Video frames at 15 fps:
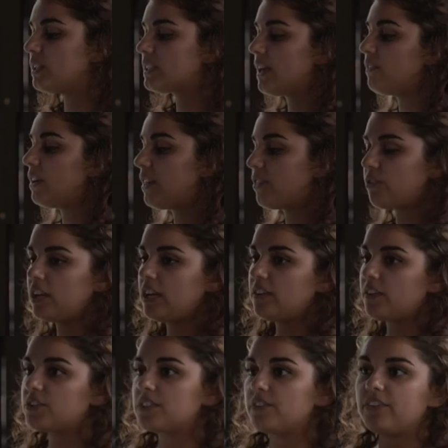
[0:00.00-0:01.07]
and 73,
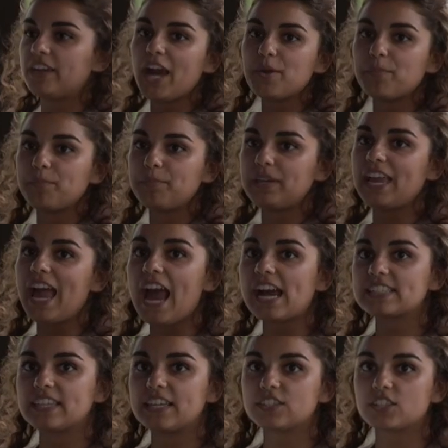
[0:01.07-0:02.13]
there's a VIP
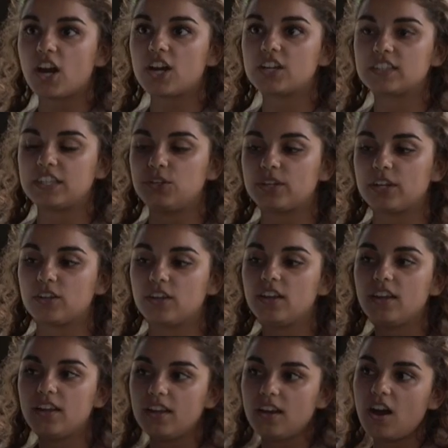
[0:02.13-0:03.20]
access card that you can,
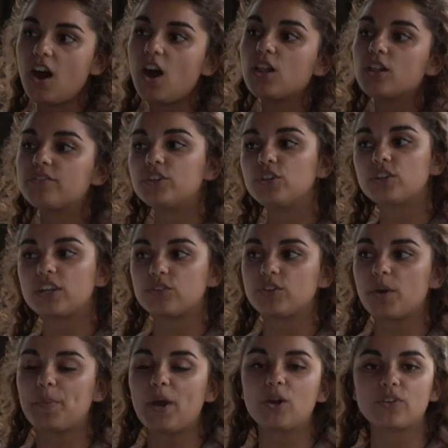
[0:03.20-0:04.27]
all of you can
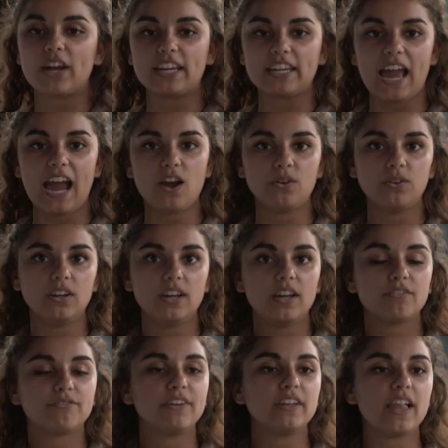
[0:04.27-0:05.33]
rip out right now,
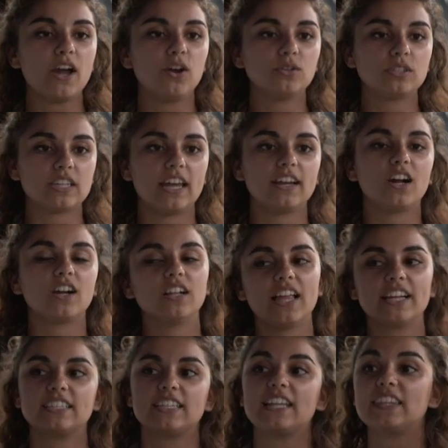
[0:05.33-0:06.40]
fill out, and I'll
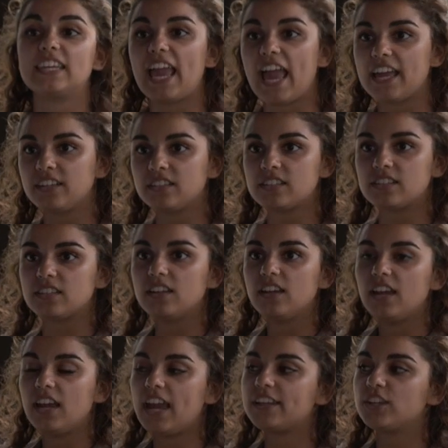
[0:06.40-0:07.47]
collect it at the end
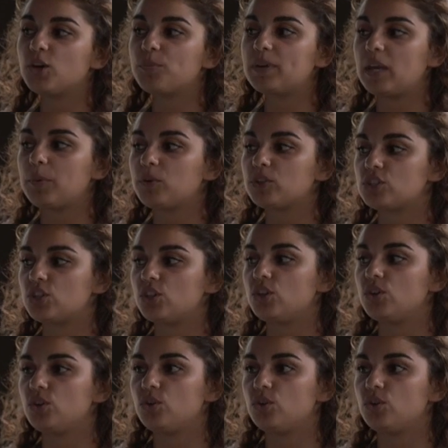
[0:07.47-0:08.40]
and you'll be able to,